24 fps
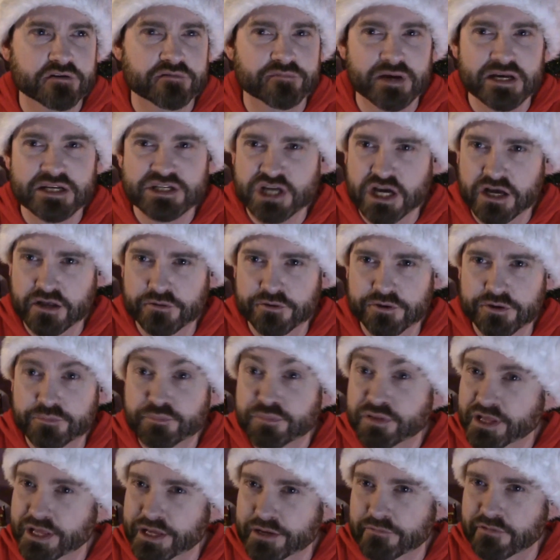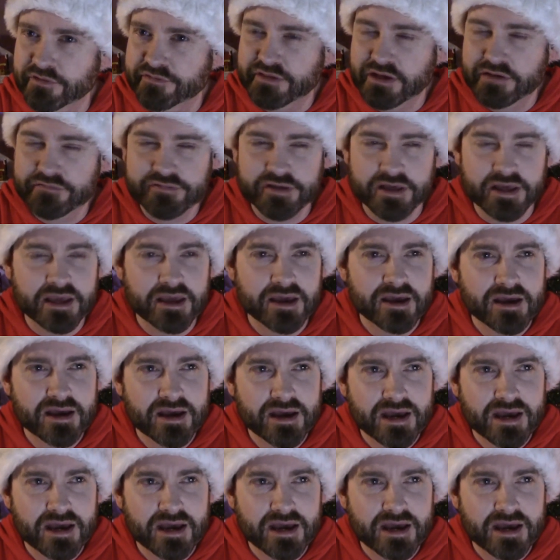of my childhood playing with that thing,